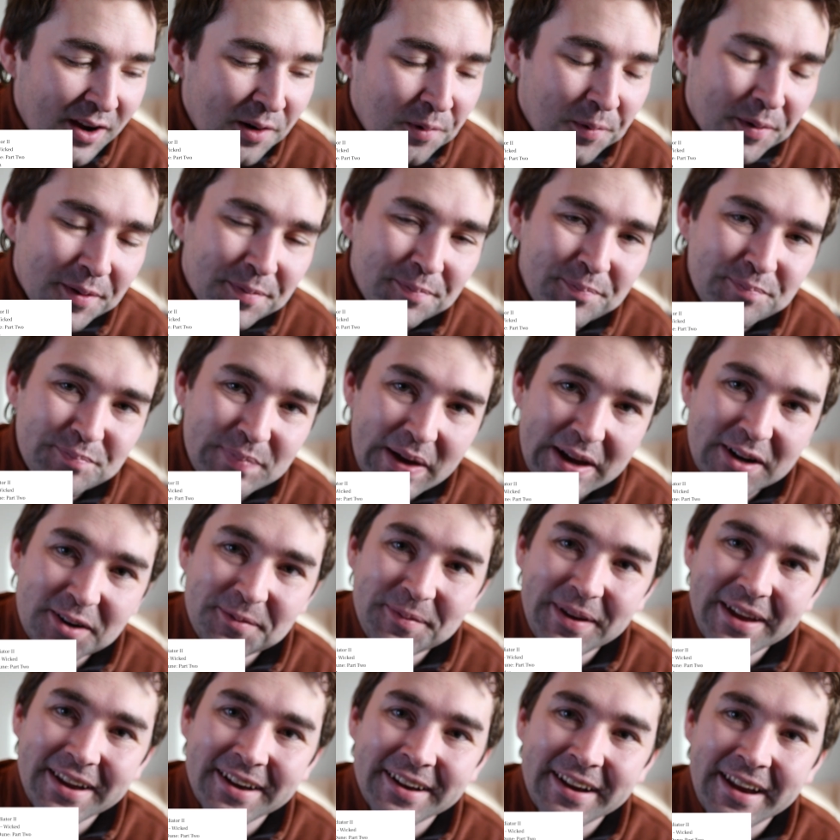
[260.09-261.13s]
with Better
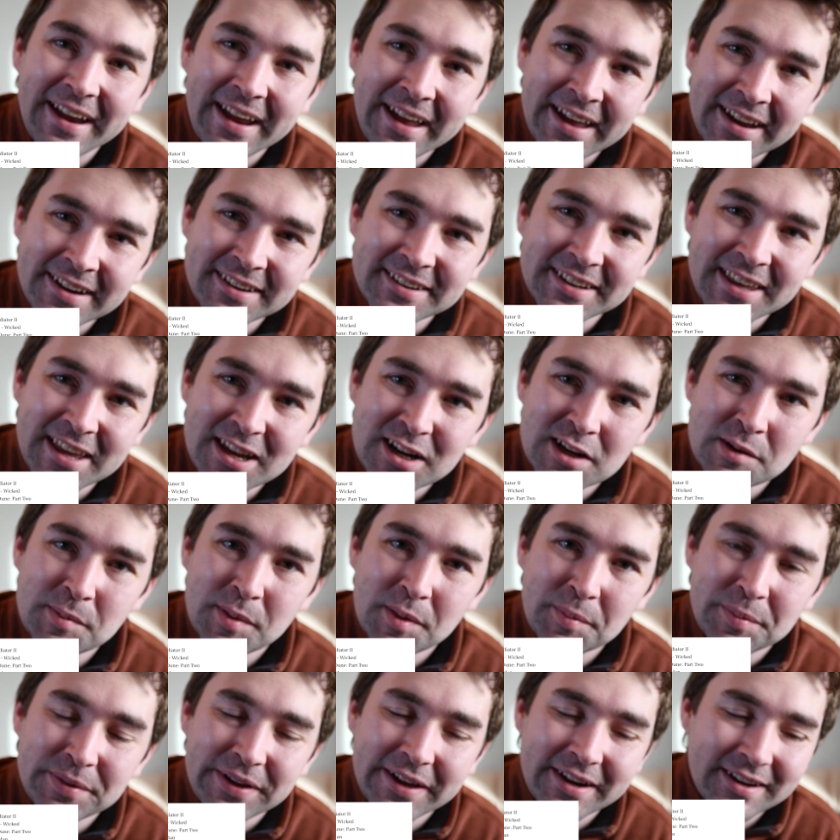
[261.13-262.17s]
Man and Kingdom of
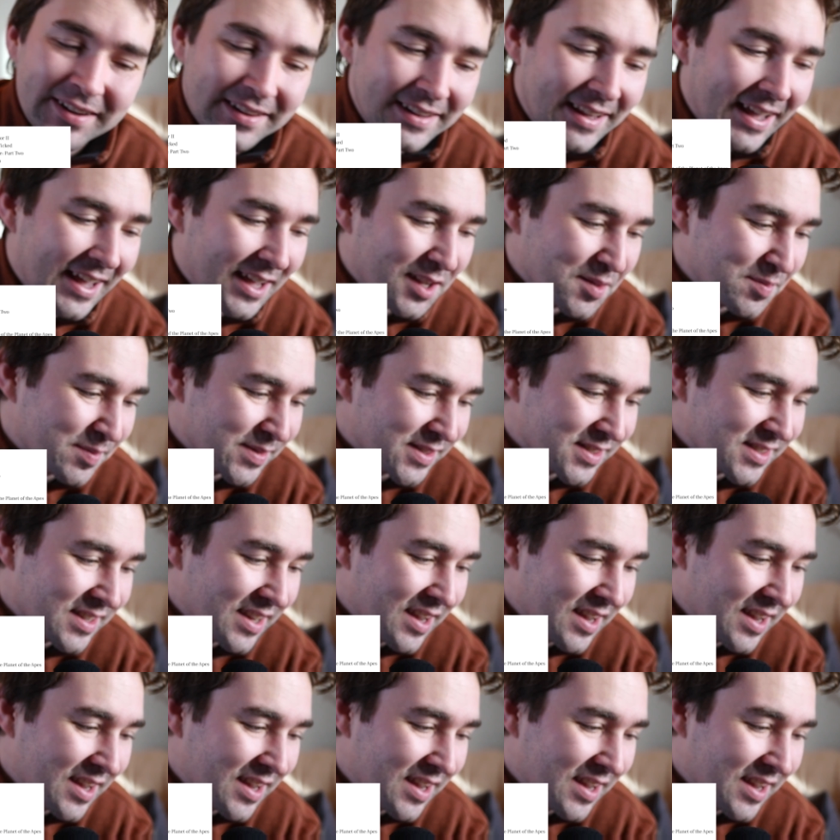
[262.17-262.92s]
the Planet of the Apes.